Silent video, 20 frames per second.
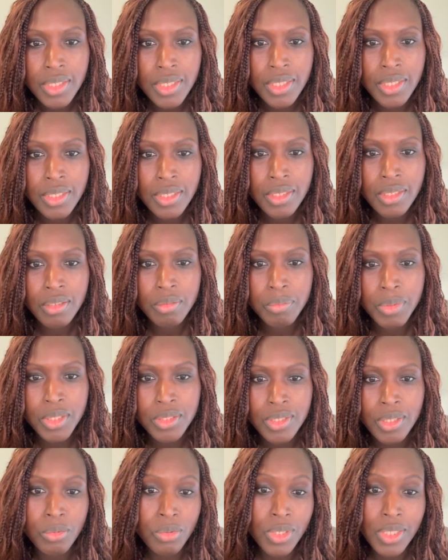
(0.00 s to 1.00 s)

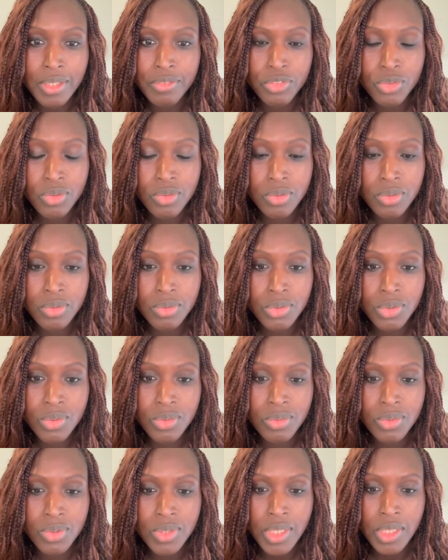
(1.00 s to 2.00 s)
but I would love to
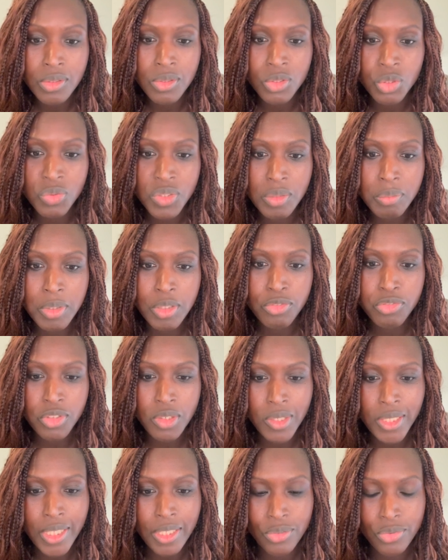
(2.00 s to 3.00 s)
take the treatment
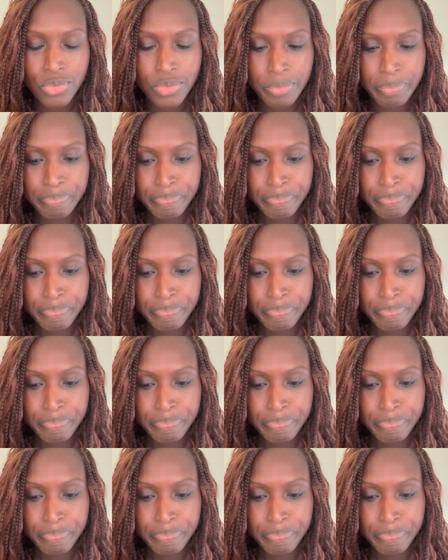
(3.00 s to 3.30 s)
for life.